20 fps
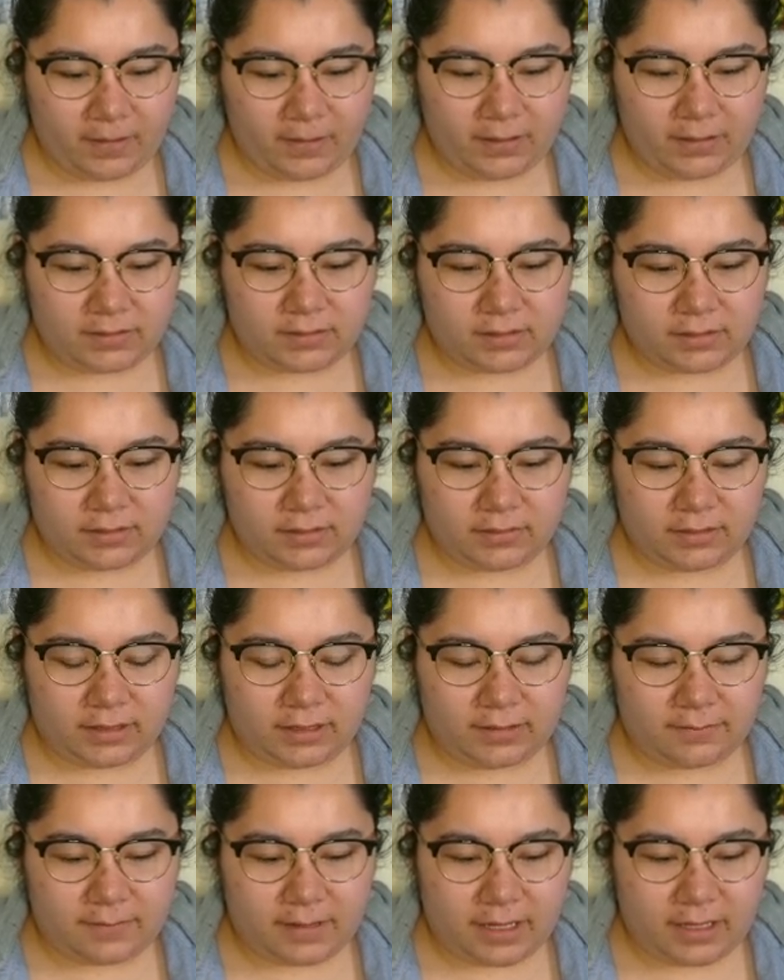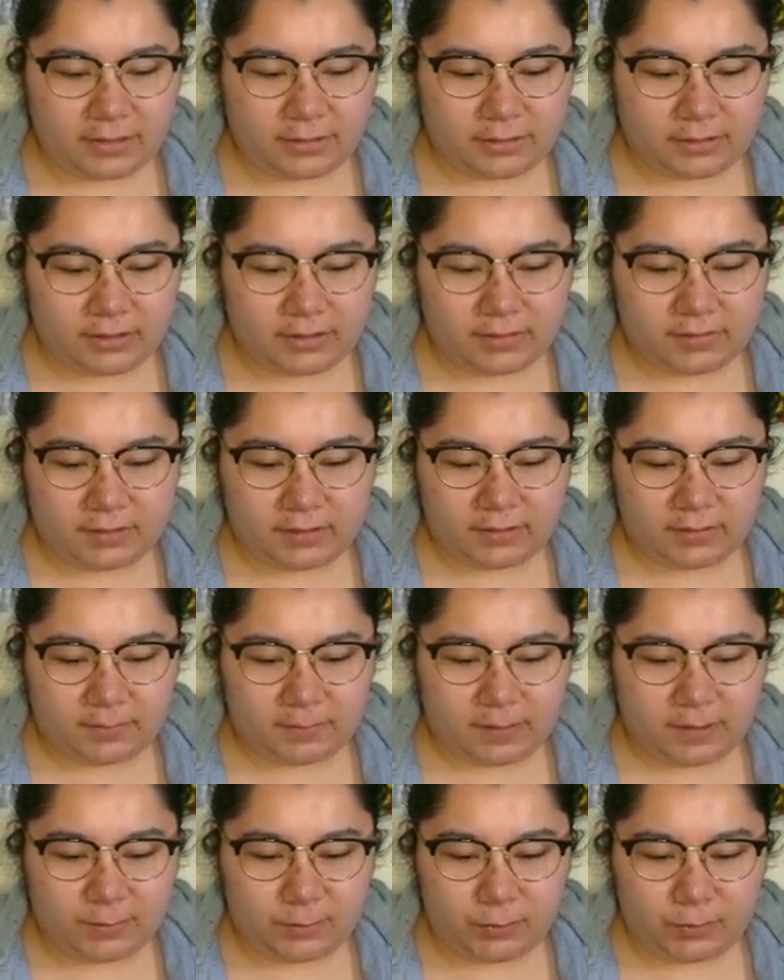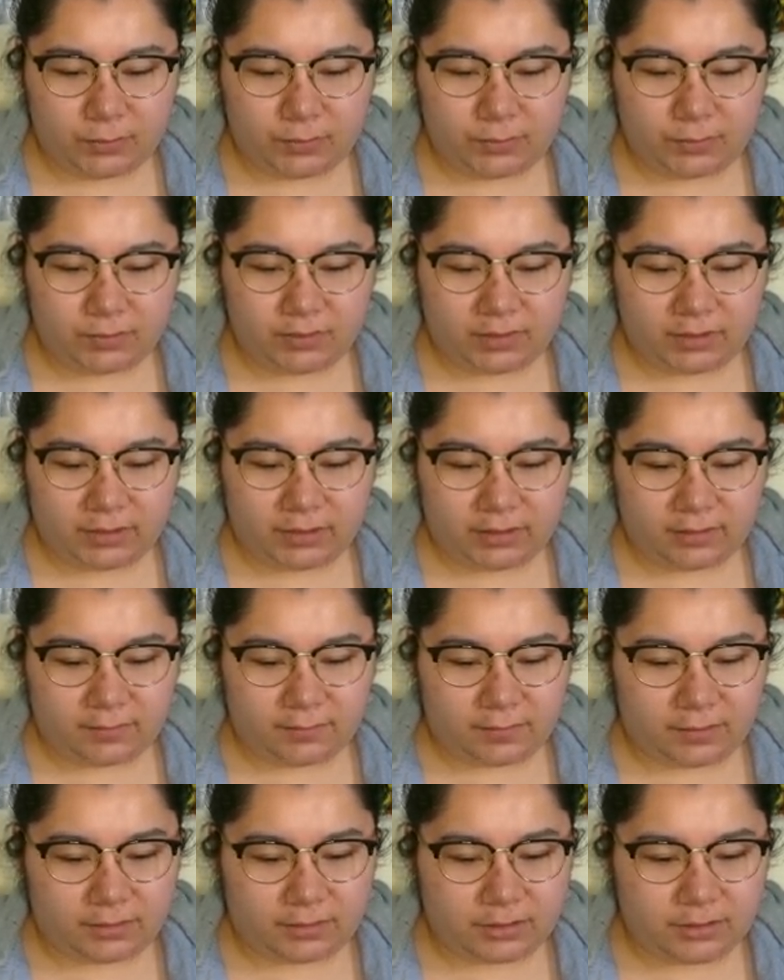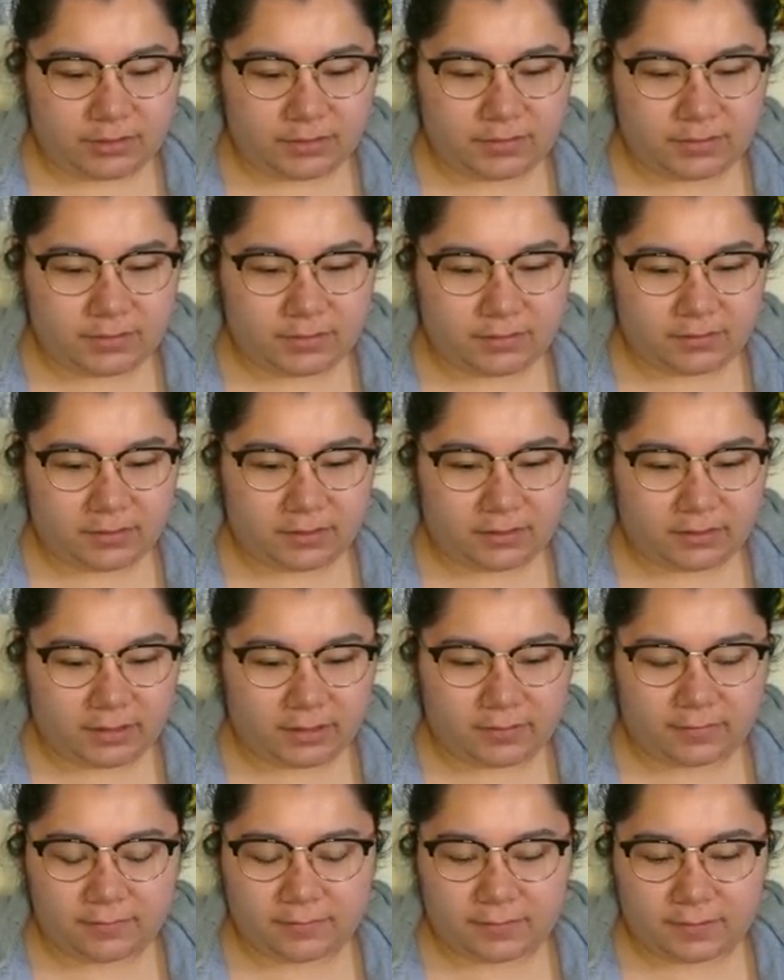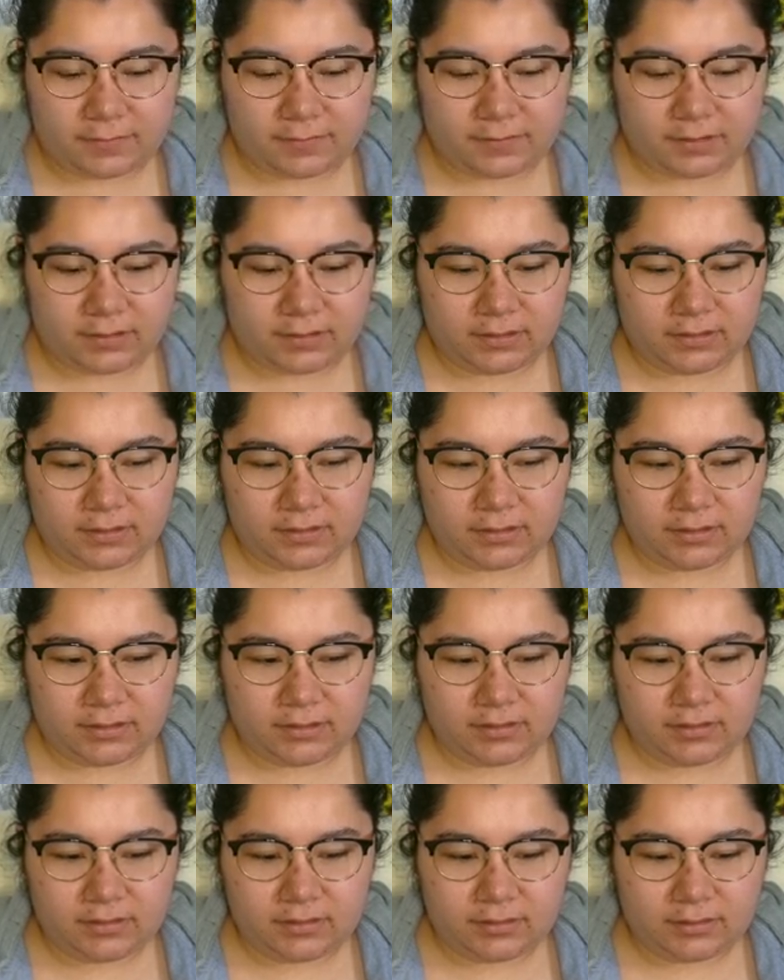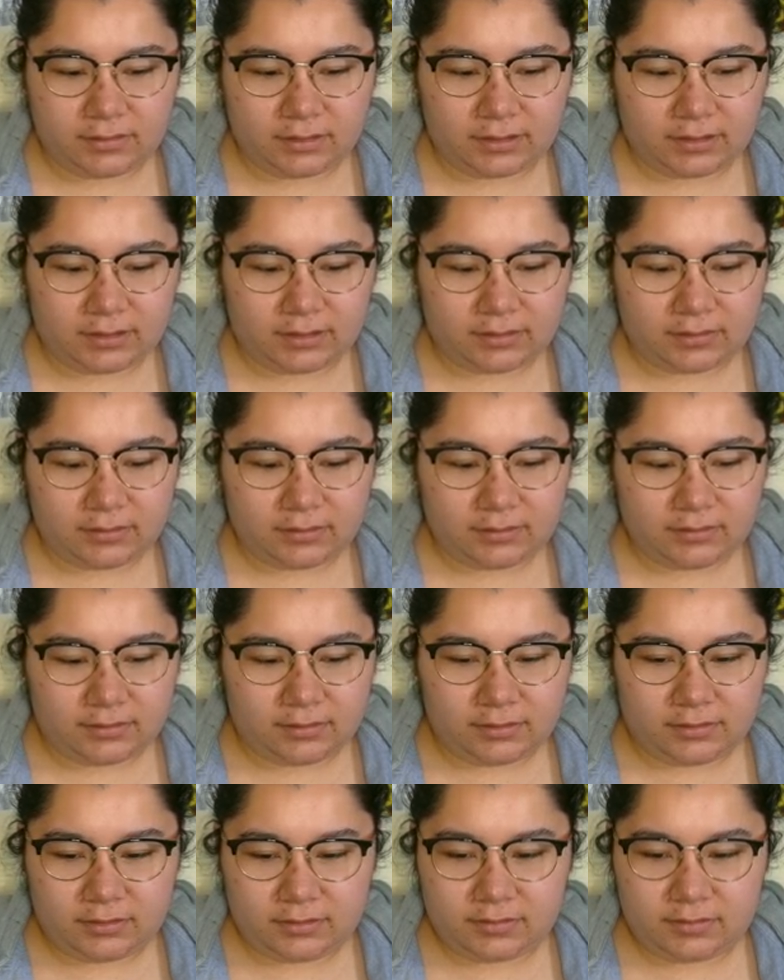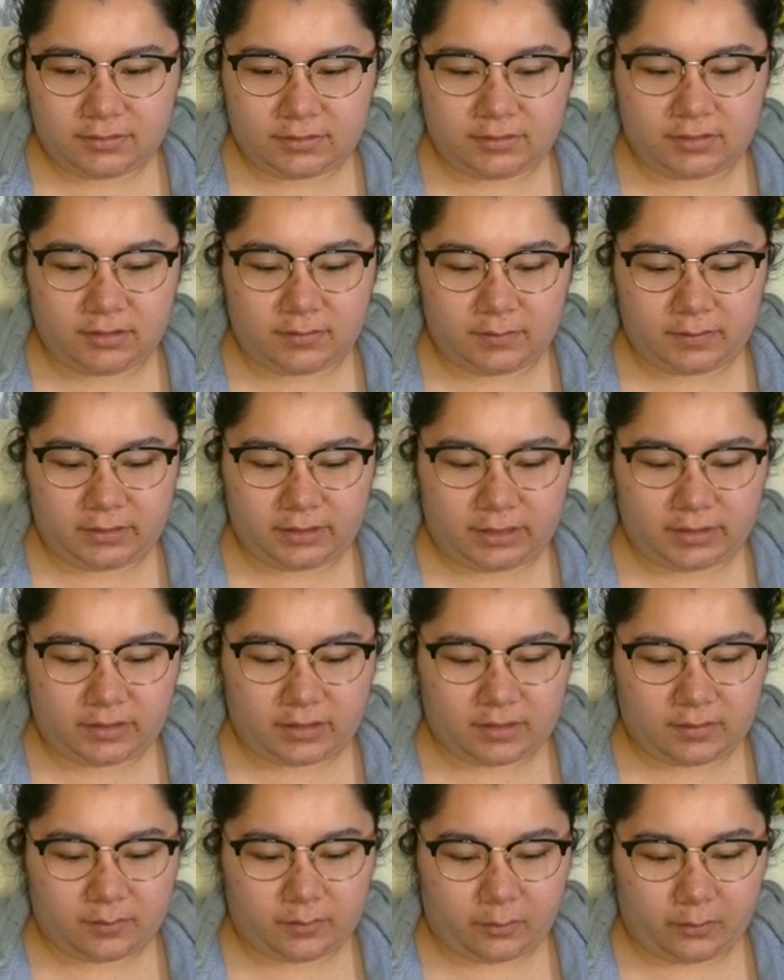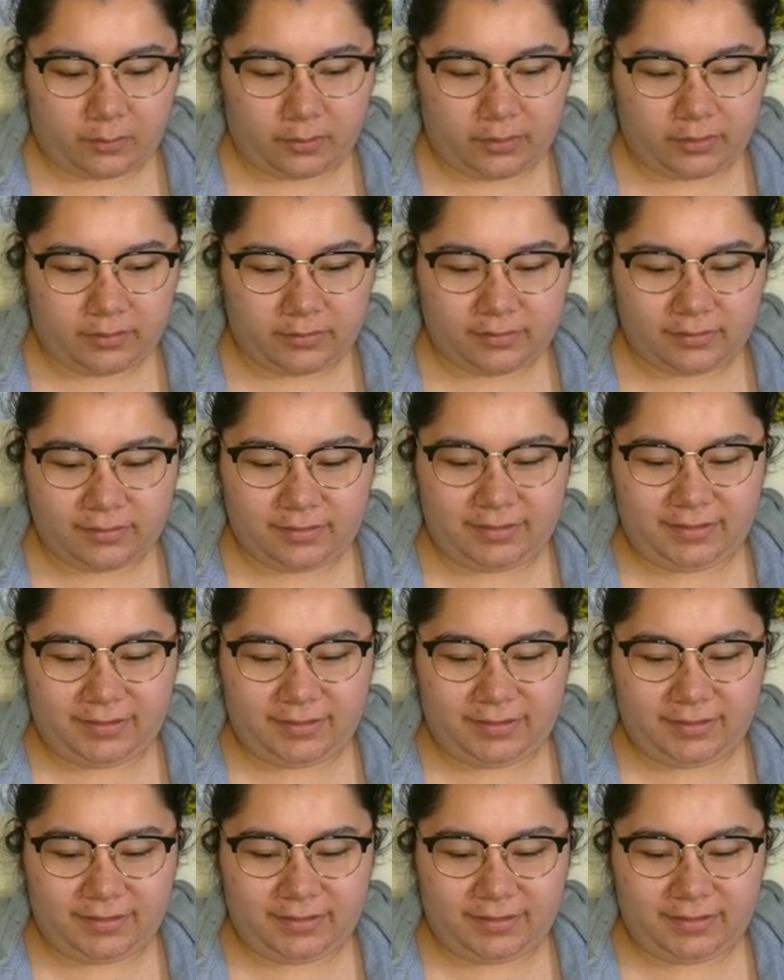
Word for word: it's, I imagine it's, like, the people who are, like, virgins till they're, like, 50. Like, you're just stubborn at that point.